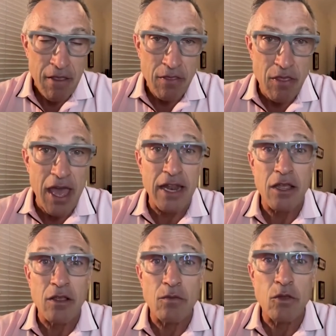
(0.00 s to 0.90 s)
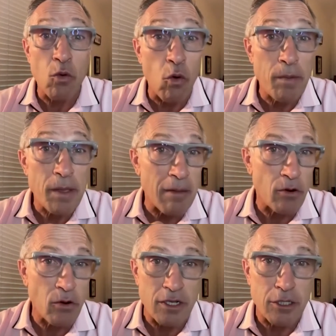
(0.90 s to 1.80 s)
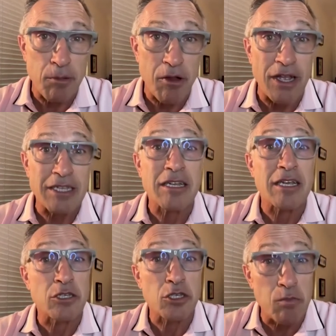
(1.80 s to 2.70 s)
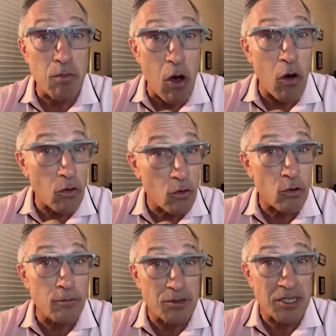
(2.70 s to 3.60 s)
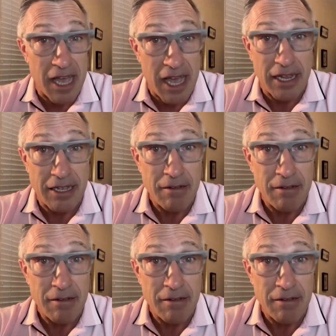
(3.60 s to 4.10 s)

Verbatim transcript: that you'll be able to experience in a small group setting.